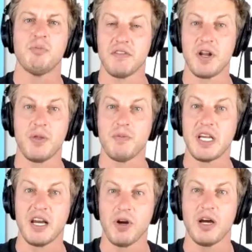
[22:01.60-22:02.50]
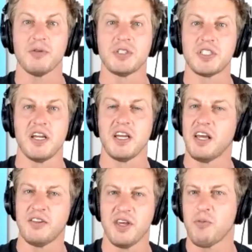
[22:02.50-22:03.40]
But even at the beginning, when I was studying
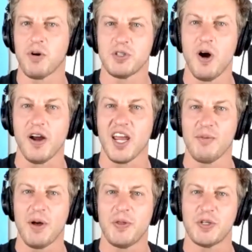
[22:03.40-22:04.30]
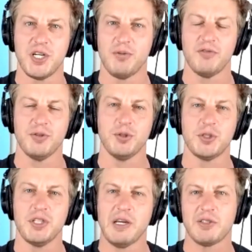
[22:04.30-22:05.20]
it, they weren't talking about the shale
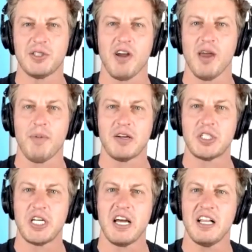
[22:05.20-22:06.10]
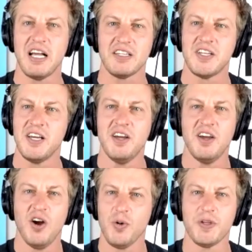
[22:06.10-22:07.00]
revolution. They were talking about shale as,
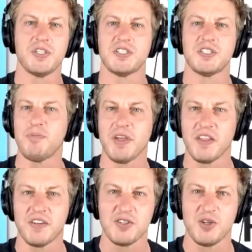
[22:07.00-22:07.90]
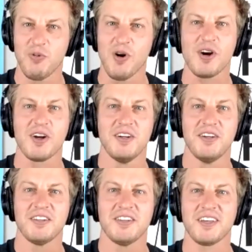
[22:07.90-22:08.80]
oh, this is something that doesn't work.
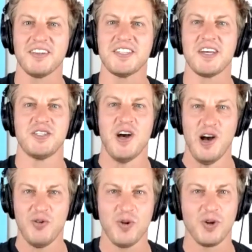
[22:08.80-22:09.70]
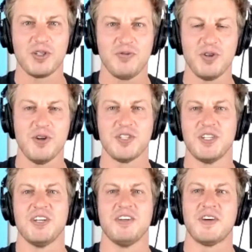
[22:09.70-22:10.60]
Like, this has not worked for years.
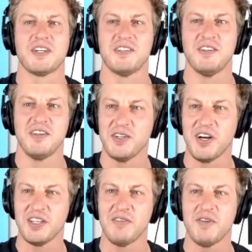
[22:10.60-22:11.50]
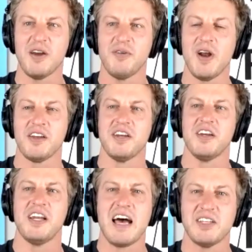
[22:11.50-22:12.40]
And in fact, I love Ayn Rand
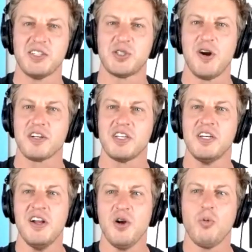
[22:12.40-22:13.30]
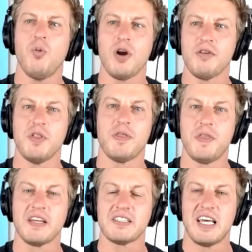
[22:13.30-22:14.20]
and Atlas Shrugged. One of
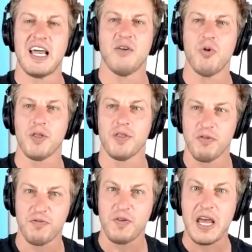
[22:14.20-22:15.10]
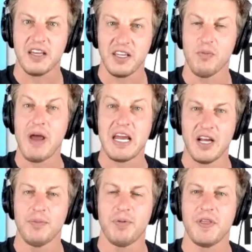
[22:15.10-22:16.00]
the made
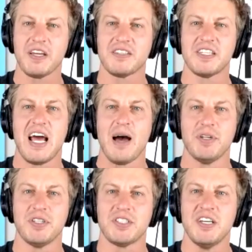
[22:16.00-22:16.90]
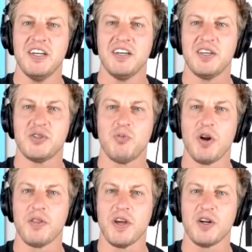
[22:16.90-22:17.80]
up things that happens is
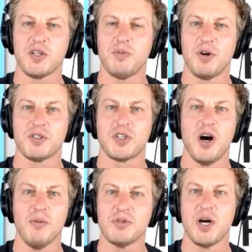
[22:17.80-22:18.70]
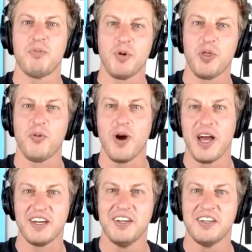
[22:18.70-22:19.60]
one of the entrepreneurs comes up with a
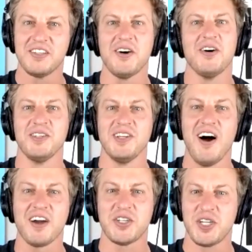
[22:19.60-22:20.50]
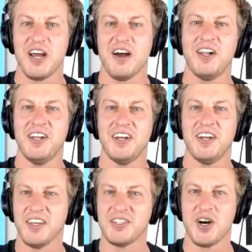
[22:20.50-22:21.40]
way to unlock shale.
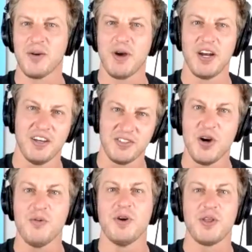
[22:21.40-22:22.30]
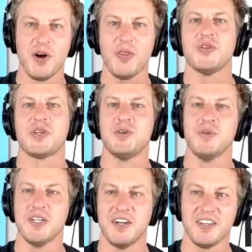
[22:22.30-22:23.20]
And they talk about it as nobody thought this could
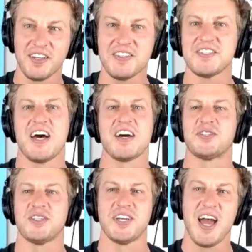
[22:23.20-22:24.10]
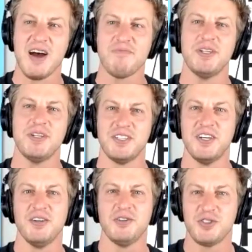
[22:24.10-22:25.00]
be done. And like, this actually happened
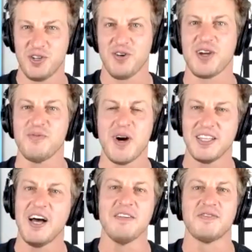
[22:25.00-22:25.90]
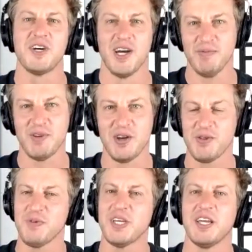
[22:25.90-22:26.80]
during my lifetime,
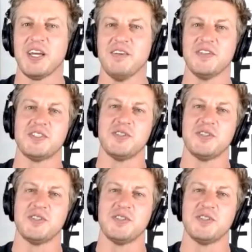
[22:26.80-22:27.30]
the beginning of it.